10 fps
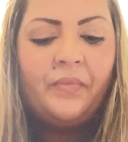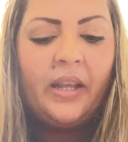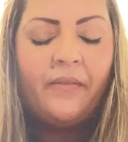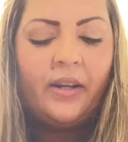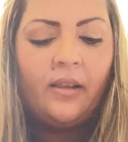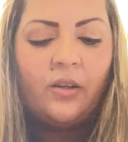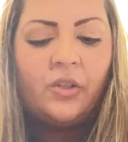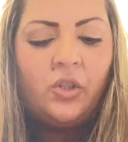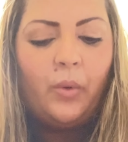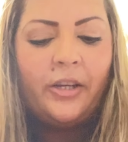give it a little
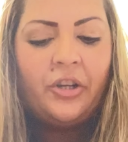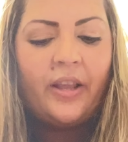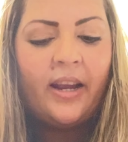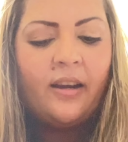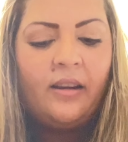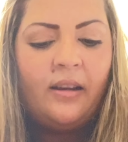swish there,